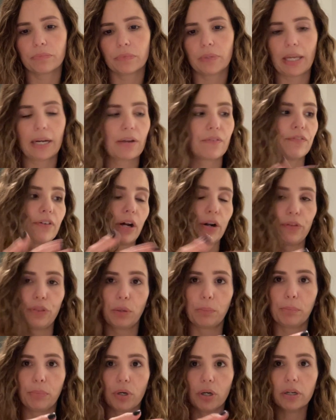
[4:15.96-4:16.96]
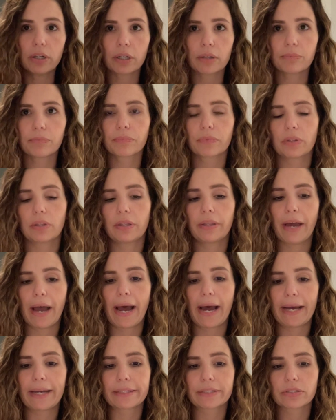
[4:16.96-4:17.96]
that I found in the book
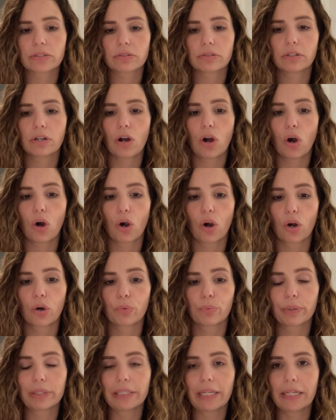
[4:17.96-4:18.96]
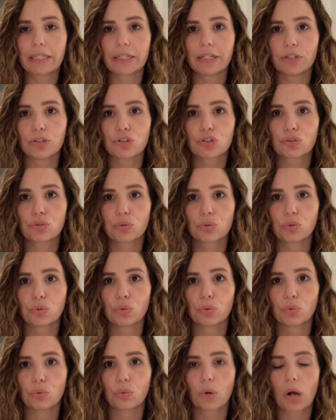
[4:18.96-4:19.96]
that are related
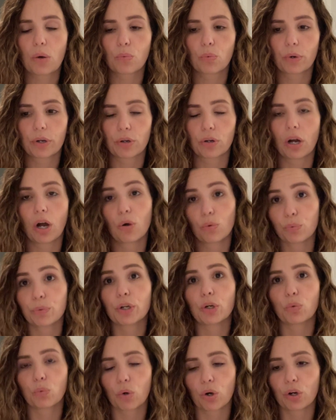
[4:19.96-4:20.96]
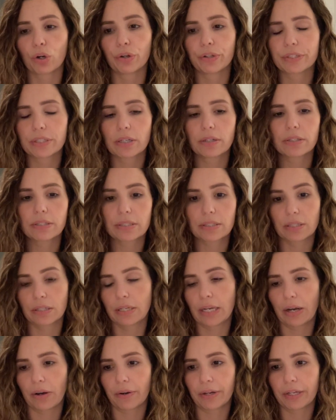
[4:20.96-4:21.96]
to a real world
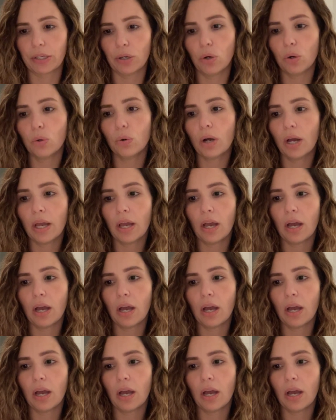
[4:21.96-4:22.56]
scenario.